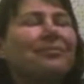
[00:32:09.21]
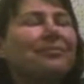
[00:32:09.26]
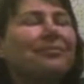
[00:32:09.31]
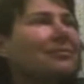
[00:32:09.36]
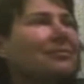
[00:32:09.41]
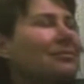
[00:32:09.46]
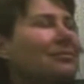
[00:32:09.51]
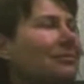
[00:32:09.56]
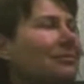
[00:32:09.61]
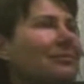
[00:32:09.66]

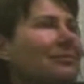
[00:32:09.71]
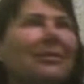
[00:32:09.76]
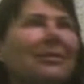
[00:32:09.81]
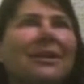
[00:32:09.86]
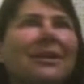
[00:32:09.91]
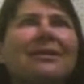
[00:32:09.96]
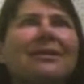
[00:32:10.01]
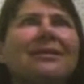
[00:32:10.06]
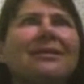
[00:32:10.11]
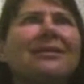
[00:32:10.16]
just remember
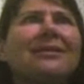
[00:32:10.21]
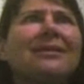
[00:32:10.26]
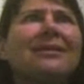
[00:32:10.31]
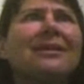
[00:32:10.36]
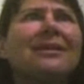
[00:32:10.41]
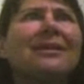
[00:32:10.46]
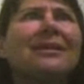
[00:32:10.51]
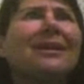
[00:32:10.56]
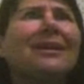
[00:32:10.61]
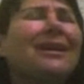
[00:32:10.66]
talking to
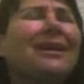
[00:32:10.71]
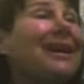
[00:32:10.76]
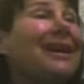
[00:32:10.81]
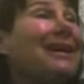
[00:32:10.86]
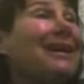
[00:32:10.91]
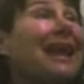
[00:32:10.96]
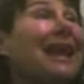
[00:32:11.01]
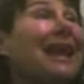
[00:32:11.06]
her, telling her.